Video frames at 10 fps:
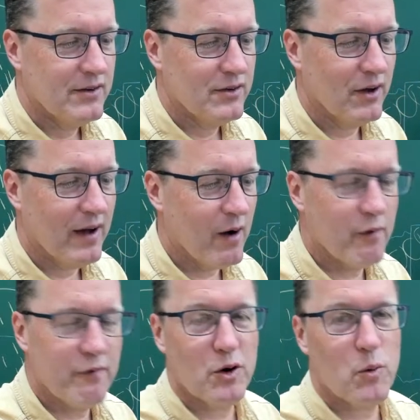So,
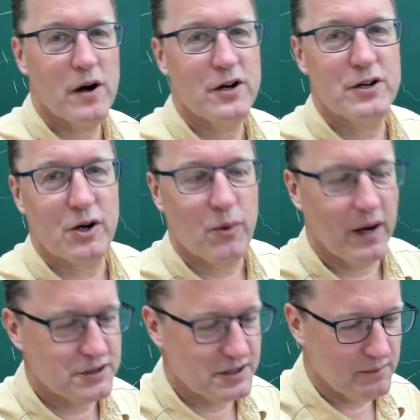however you worded your
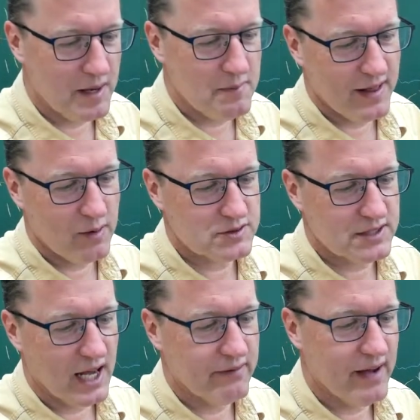question, maybe that was
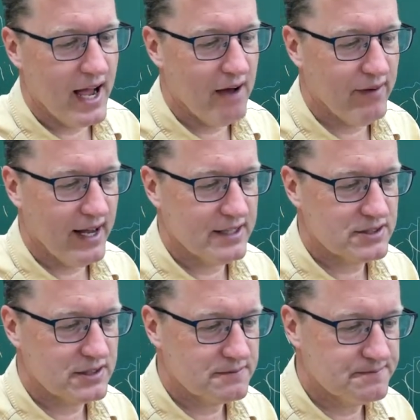kind of a half
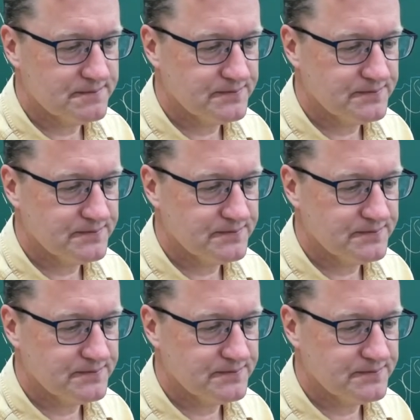answer.